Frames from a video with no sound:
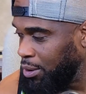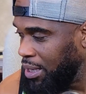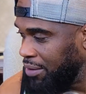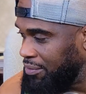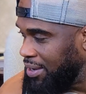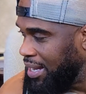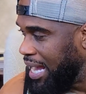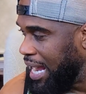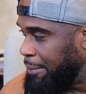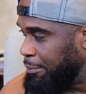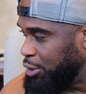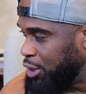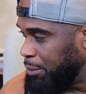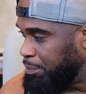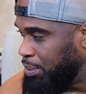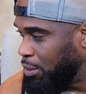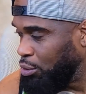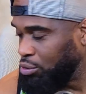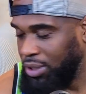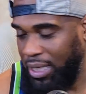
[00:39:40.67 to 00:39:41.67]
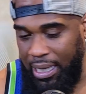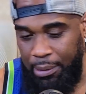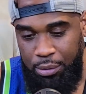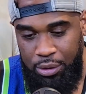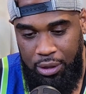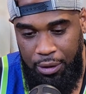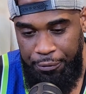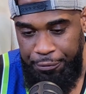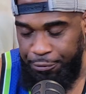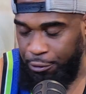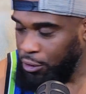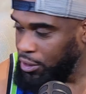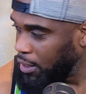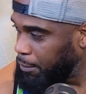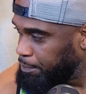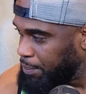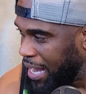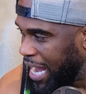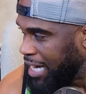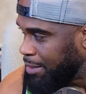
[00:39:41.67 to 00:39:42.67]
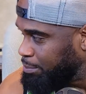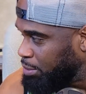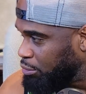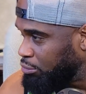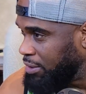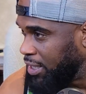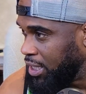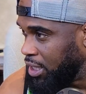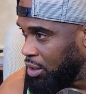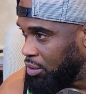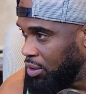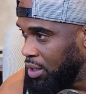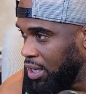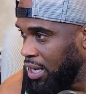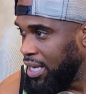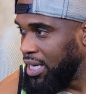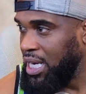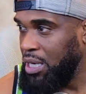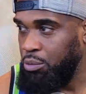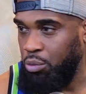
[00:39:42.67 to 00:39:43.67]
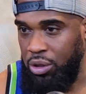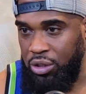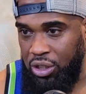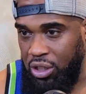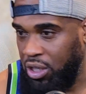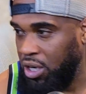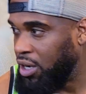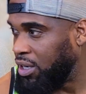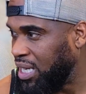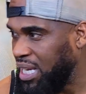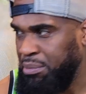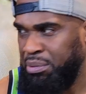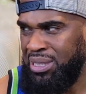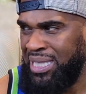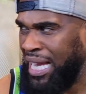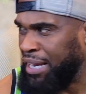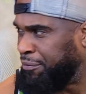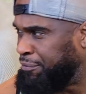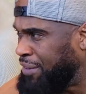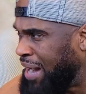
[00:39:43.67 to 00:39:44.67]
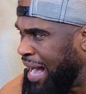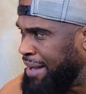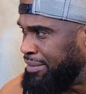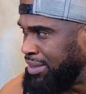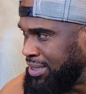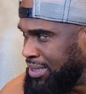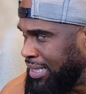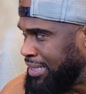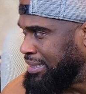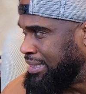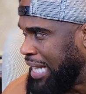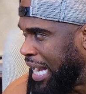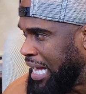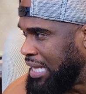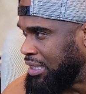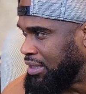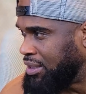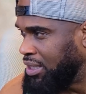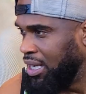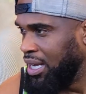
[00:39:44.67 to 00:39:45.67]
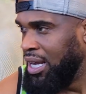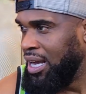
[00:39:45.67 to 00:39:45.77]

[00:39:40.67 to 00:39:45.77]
I ever had with Chipotle. It was a fully packed burrito, and it was good. And it was like $5 or $6.